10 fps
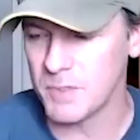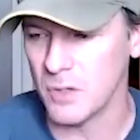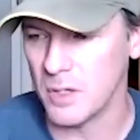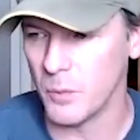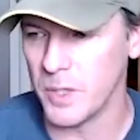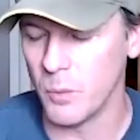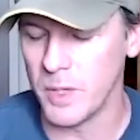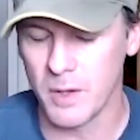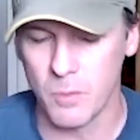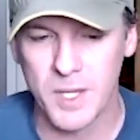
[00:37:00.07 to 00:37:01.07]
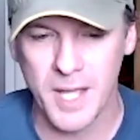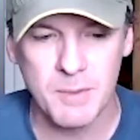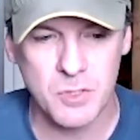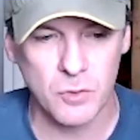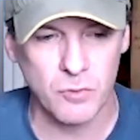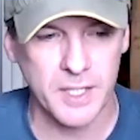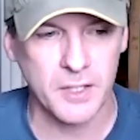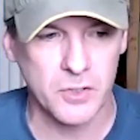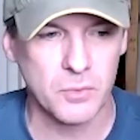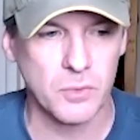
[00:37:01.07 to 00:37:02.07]
a really
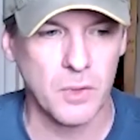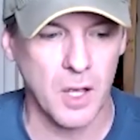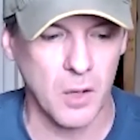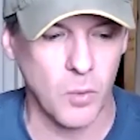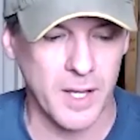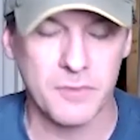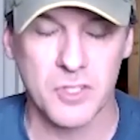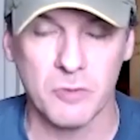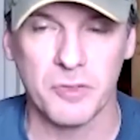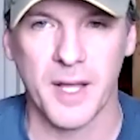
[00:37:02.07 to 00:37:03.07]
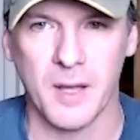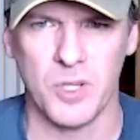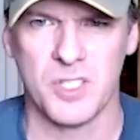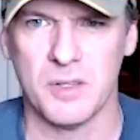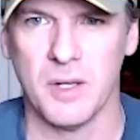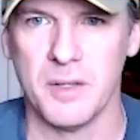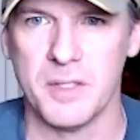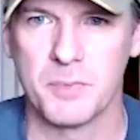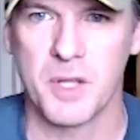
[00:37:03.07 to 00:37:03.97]
good way of solving that, which is kind